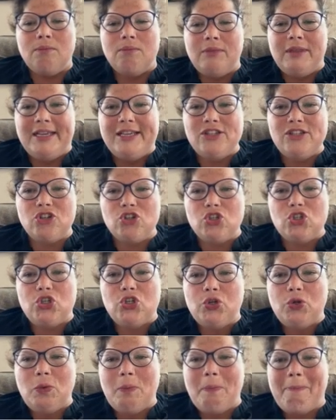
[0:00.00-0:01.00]
These are
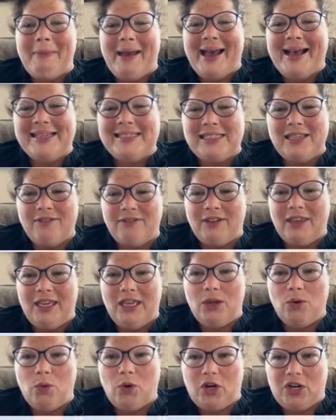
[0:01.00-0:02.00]
two massive
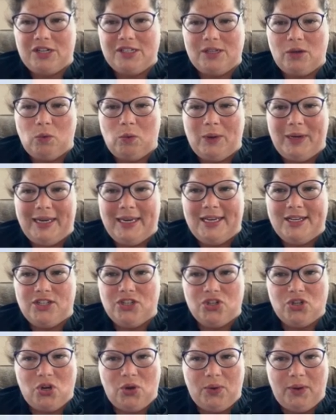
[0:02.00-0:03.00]
keywords that we need
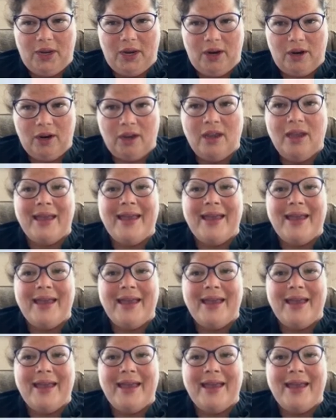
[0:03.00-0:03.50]
to know here.